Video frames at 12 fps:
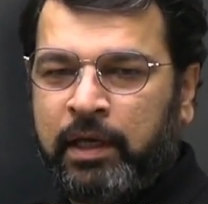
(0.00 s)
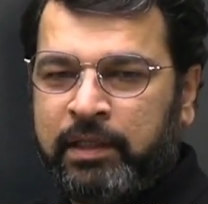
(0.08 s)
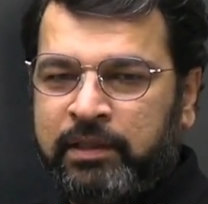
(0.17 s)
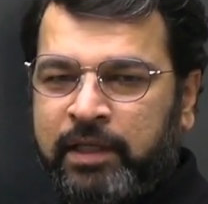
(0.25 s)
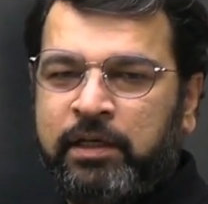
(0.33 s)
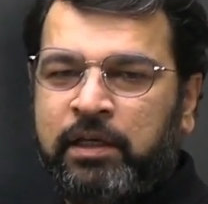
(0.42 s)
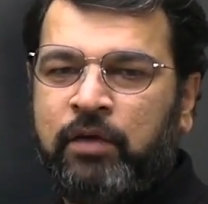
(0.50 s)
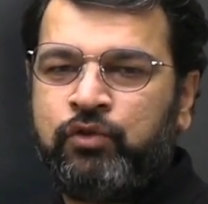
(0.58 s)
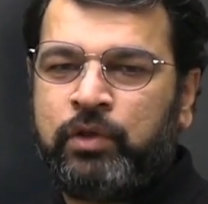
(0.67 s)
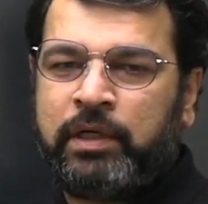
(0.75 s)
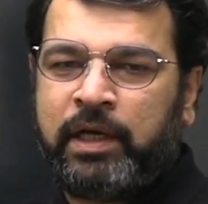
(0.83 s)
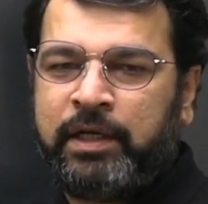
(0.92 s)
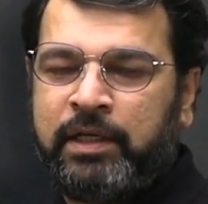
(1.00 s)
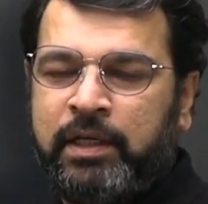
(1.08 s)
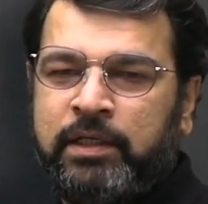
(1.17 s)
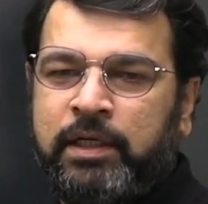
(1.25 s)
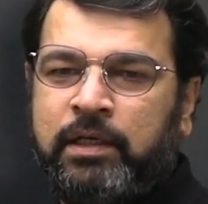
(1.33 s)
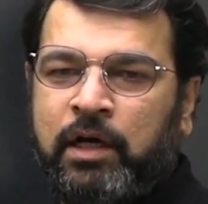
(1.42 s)
And that gives you an idea
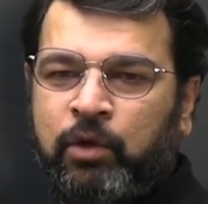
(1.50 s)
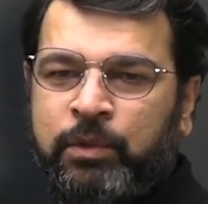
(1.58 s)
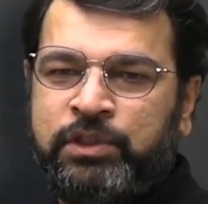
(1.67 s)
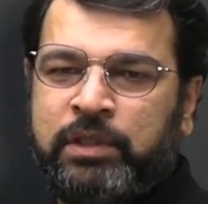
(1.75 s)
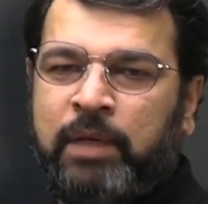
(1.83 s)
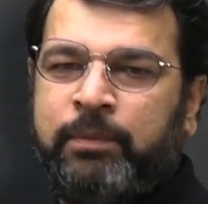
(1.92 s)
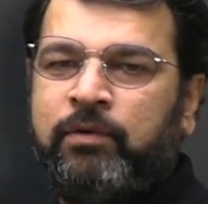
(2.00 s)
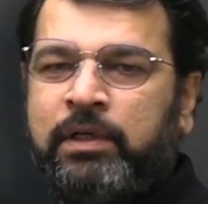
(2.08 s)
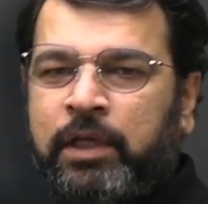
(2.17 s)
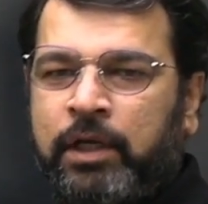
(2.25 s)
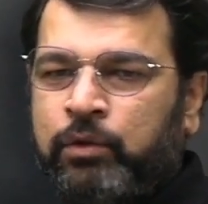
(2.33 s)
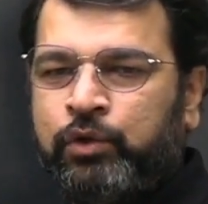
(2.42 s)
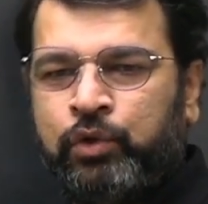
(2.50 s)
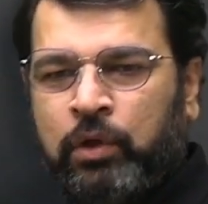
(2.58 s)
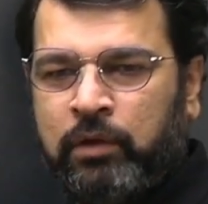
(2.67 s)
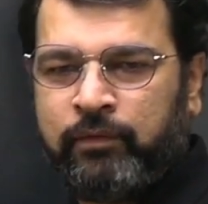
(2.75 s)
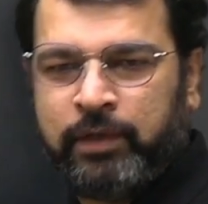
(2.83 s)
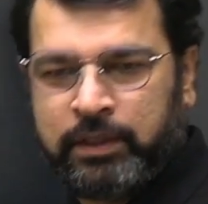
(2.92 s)
that how much time it will take to
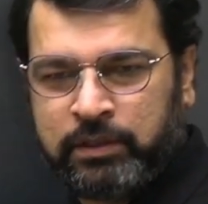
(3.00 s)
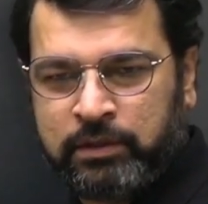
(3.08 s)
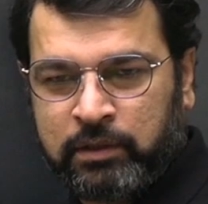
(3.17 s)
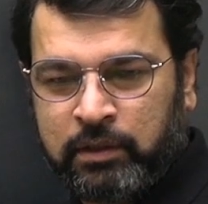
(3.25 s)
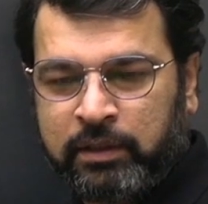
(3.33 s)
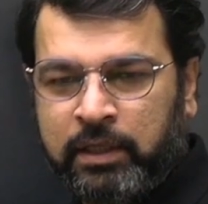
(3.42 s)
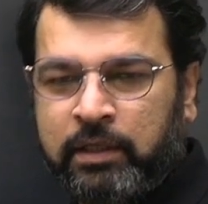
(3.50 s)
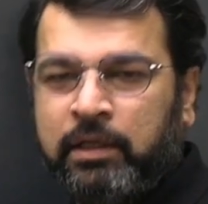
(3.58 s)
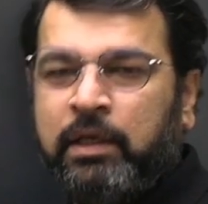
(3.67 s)
solve it, okay?